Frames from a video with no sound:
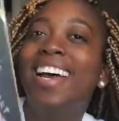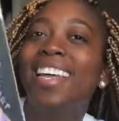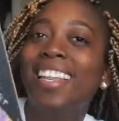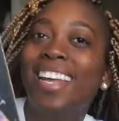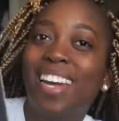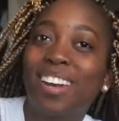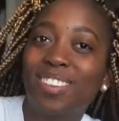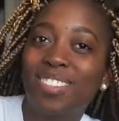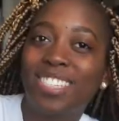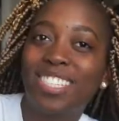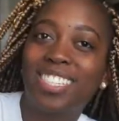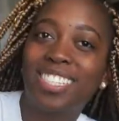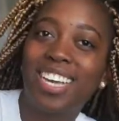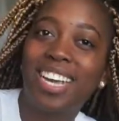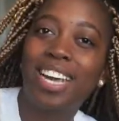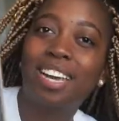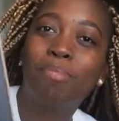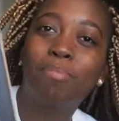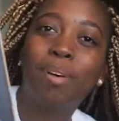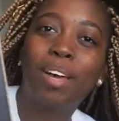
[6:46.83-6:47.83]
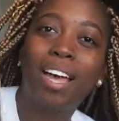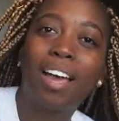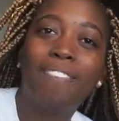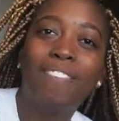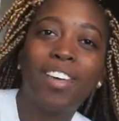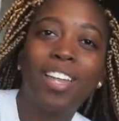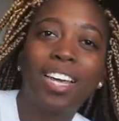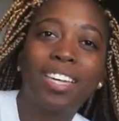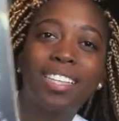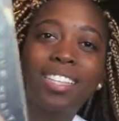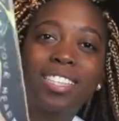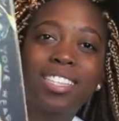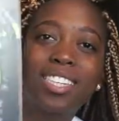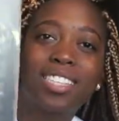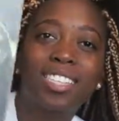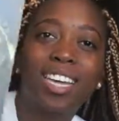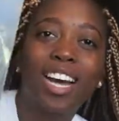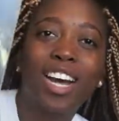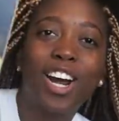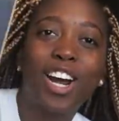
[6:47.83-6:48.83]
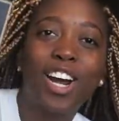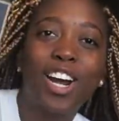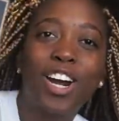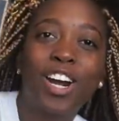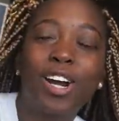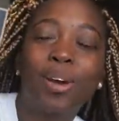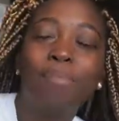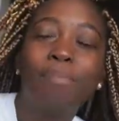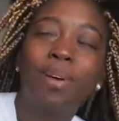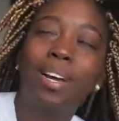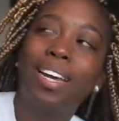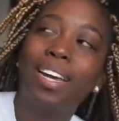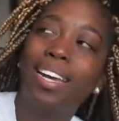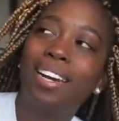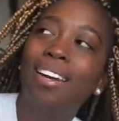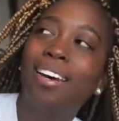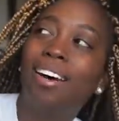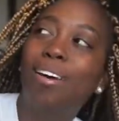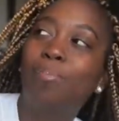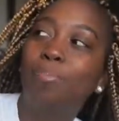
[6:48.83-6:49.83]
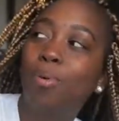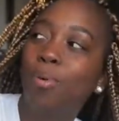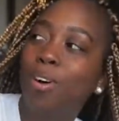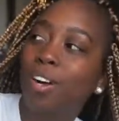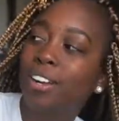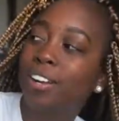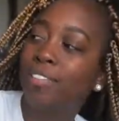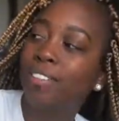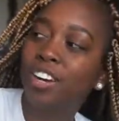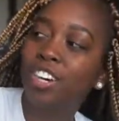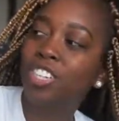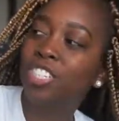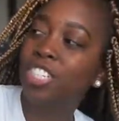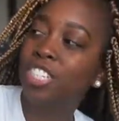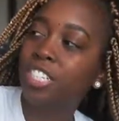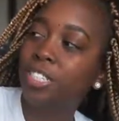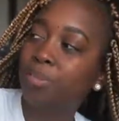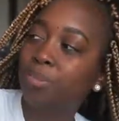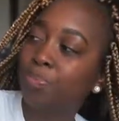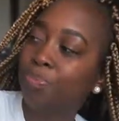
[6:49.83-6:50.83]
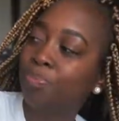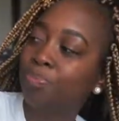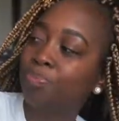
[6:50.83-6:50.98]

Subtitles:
I was just saying, but I feel like this looks like her, but in a boy version.